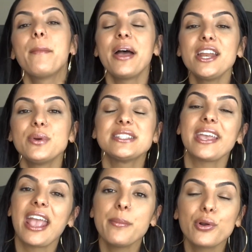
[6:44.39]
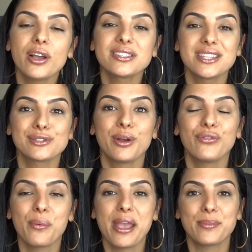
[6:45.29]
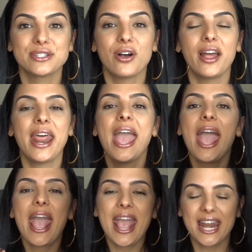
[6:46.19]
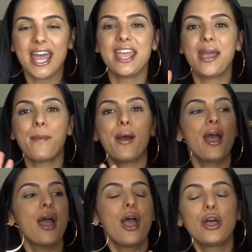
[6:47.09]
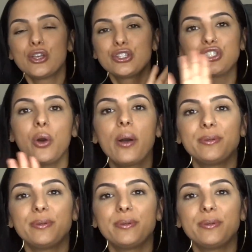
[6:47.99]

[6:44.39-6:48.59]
But anyways, I came across this one from Amazon and I am so